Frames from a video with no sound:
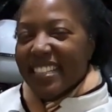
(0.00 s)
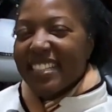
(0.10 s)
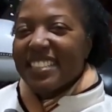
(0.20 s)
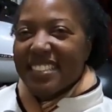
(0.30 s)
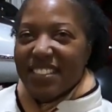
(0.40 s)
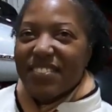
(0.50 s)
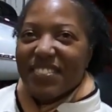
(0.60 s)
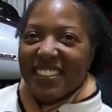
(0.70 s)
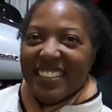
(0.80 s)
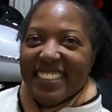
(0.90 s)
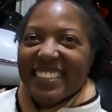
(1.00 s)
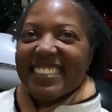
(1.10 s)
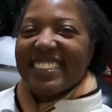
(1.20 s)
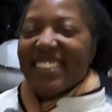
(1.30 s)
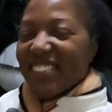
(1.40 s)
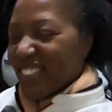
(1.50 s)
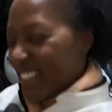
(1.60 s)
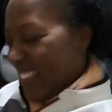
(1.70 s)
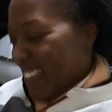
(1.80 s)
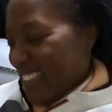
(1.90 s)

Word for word: It is different. Yes. I,